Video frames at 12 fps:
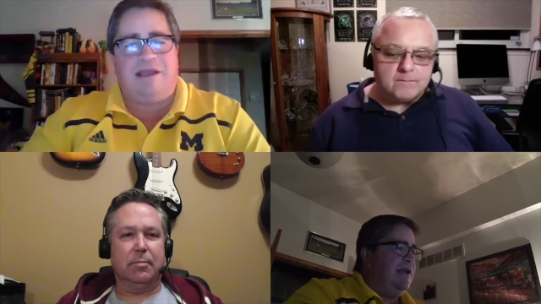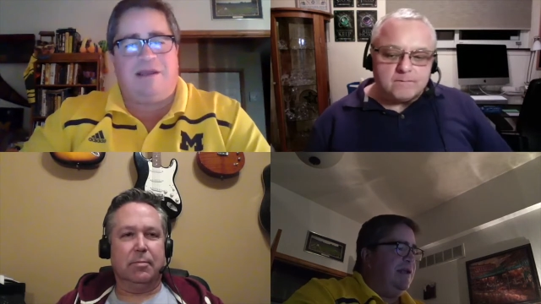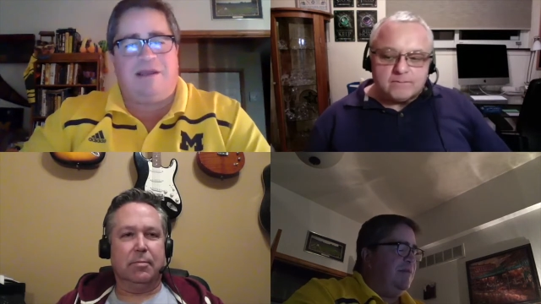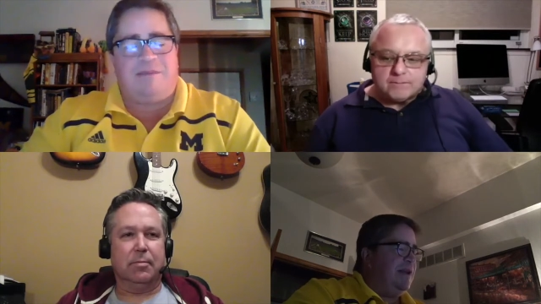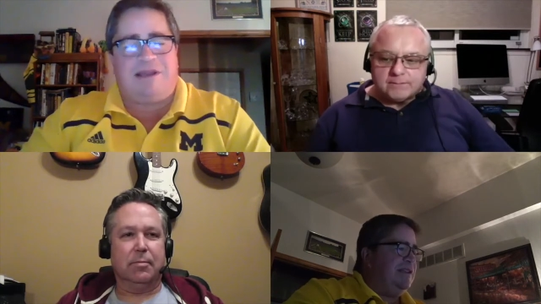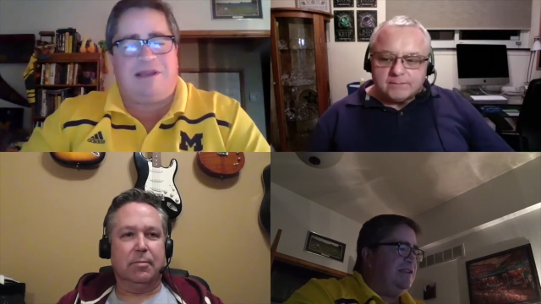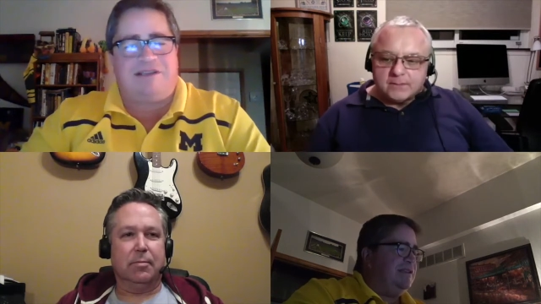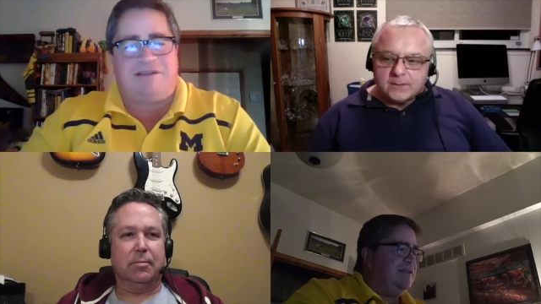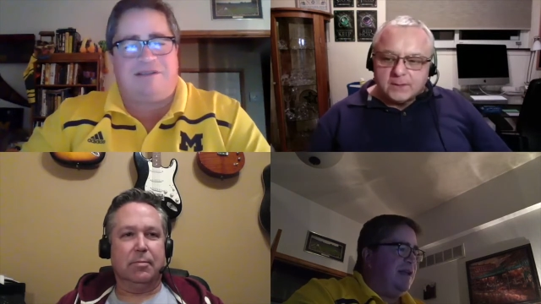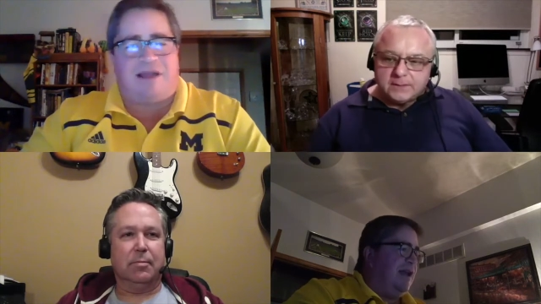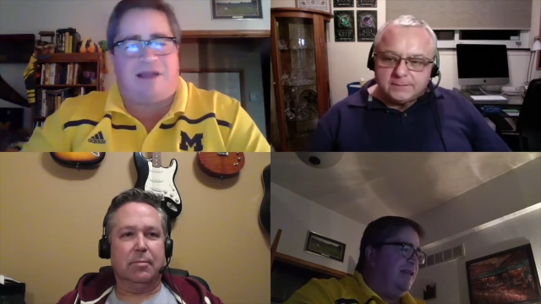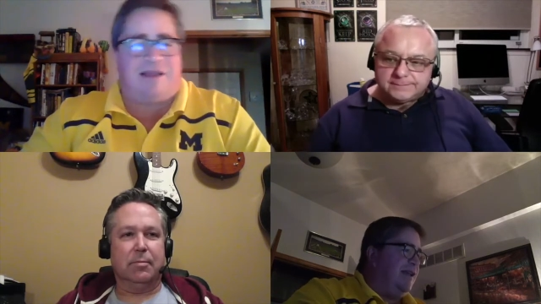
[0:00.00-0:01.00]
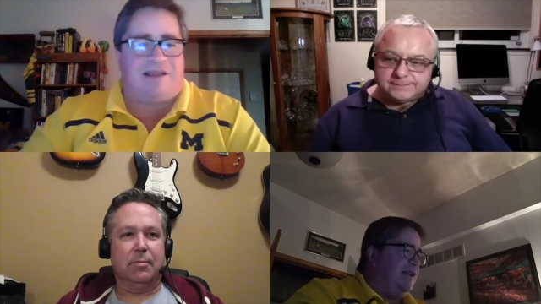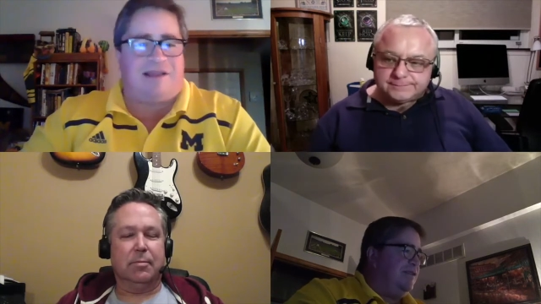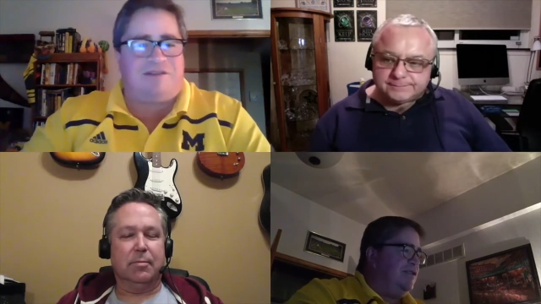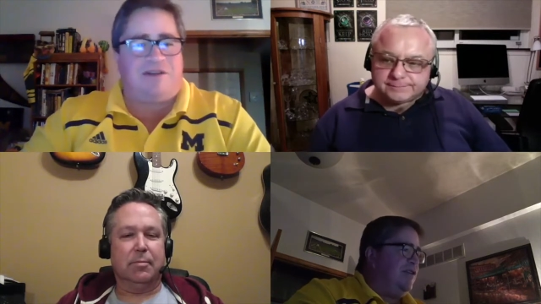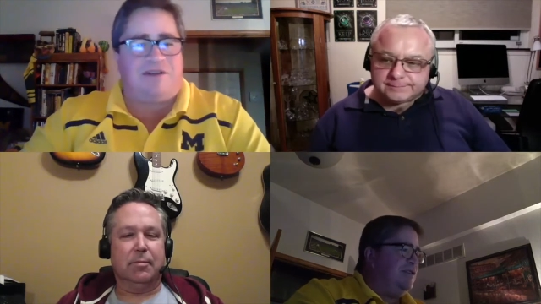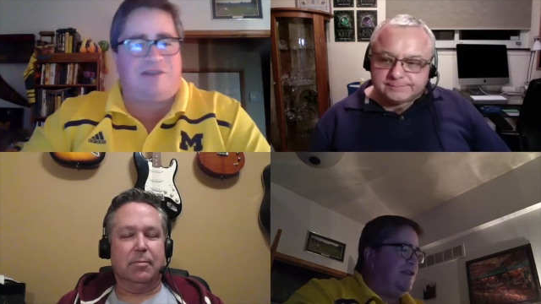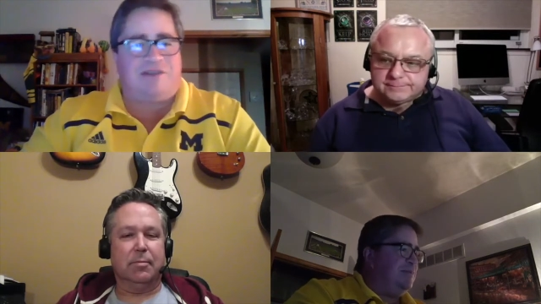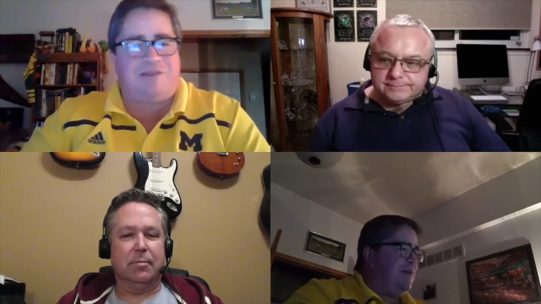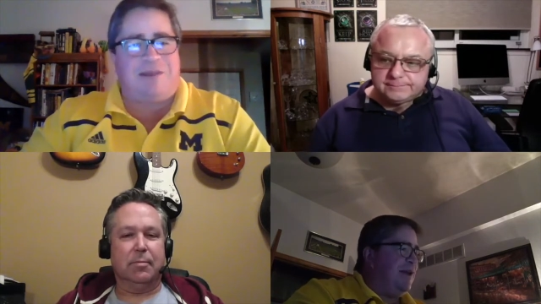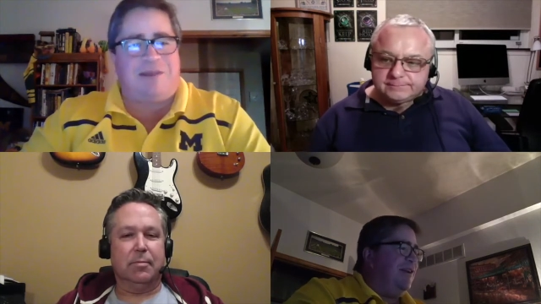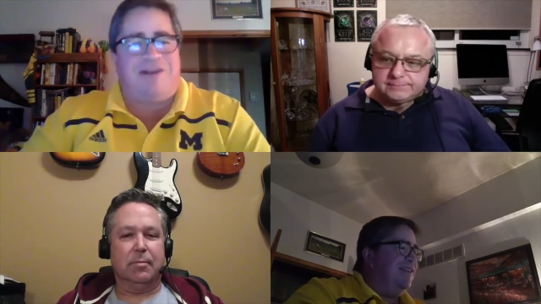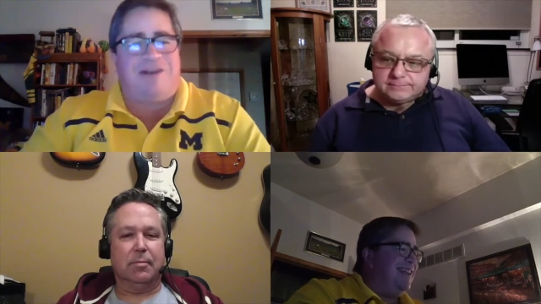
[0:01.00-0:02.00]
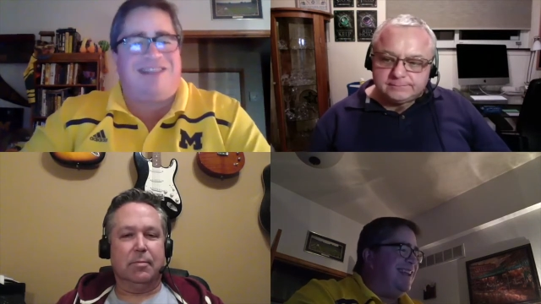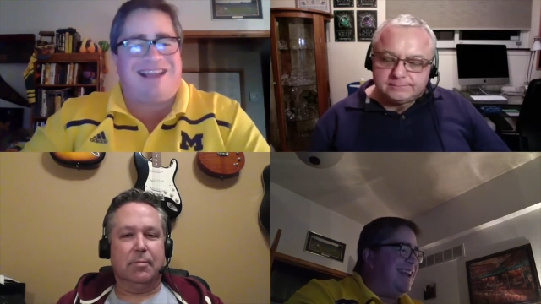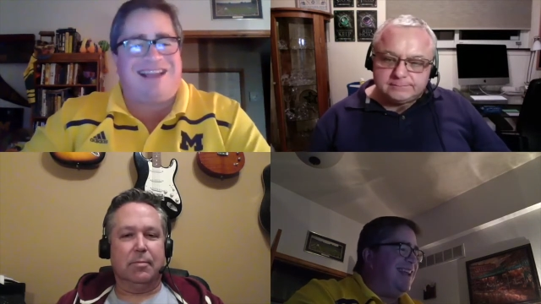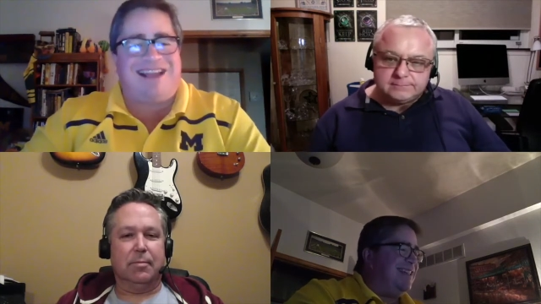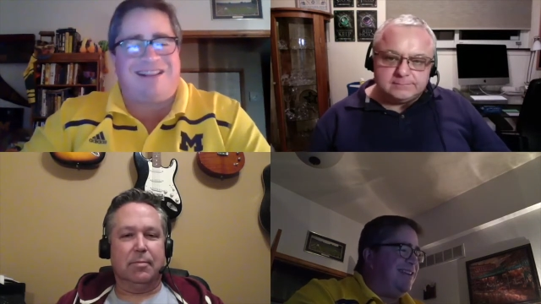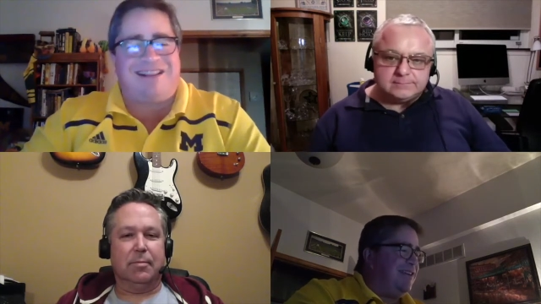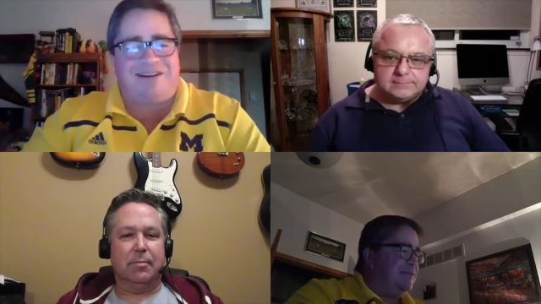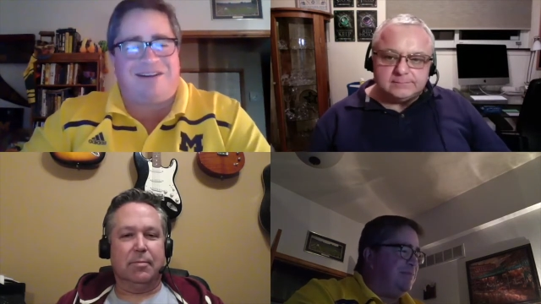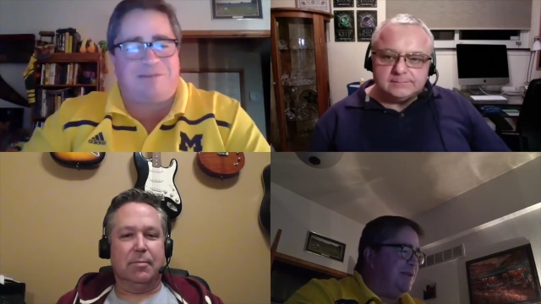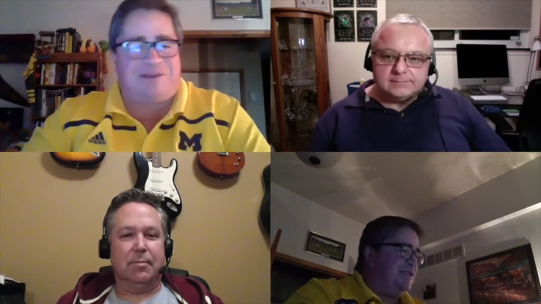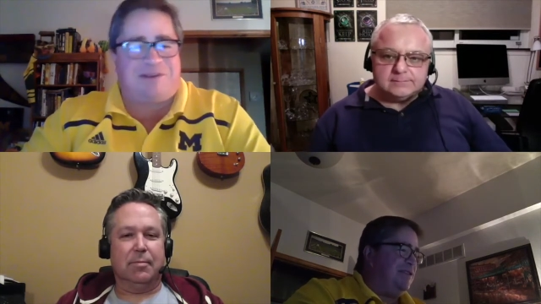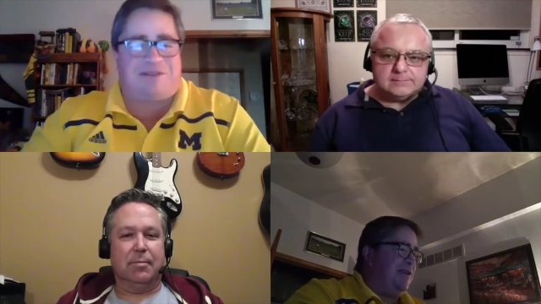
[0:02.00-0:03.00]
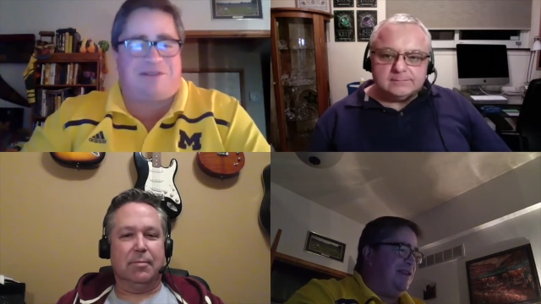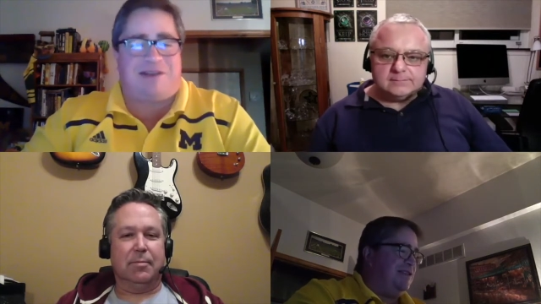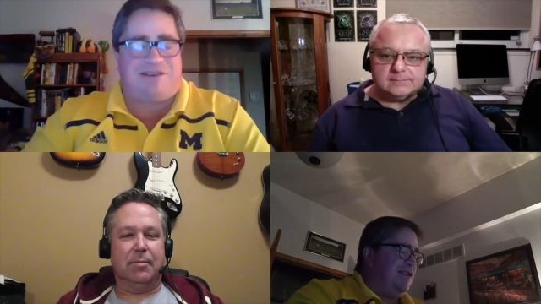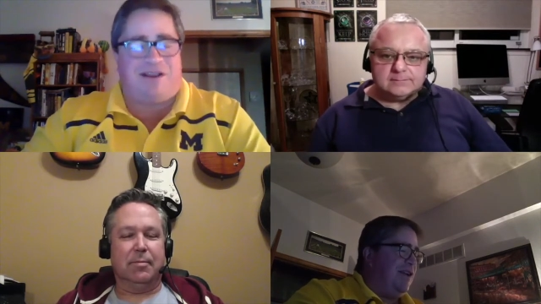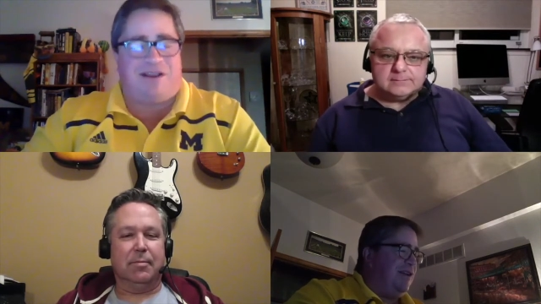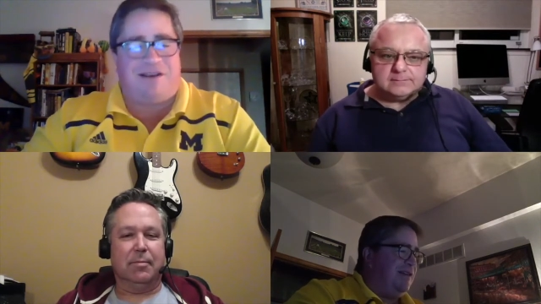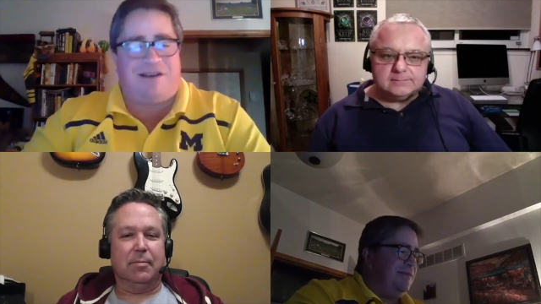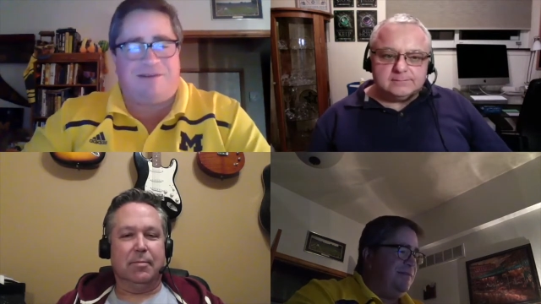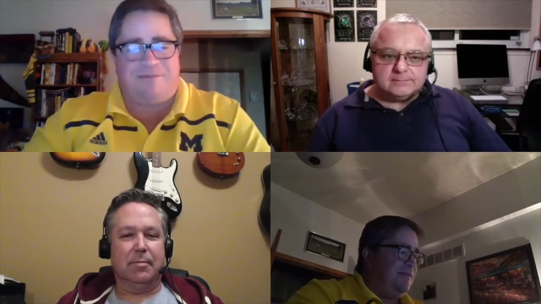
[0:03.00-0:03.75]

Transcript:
Speaker 1: But it's just I like Jerry Jeff's better than Guy Clark's, but it's a great song.